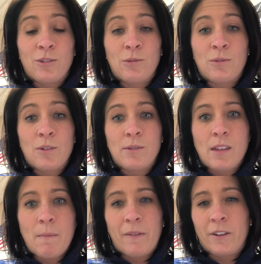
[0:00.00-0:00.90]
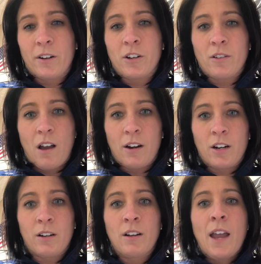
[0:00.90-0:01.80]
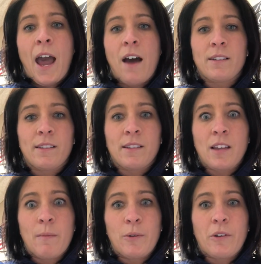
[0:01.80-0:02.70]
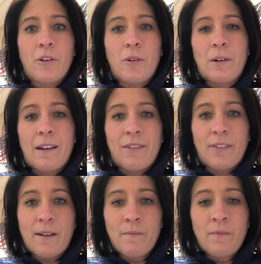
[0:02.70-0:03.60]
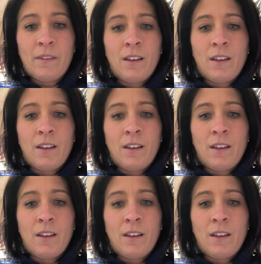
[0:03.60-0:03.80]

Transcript: to use them if they're in your locker. Ask the sub, you can go and get them.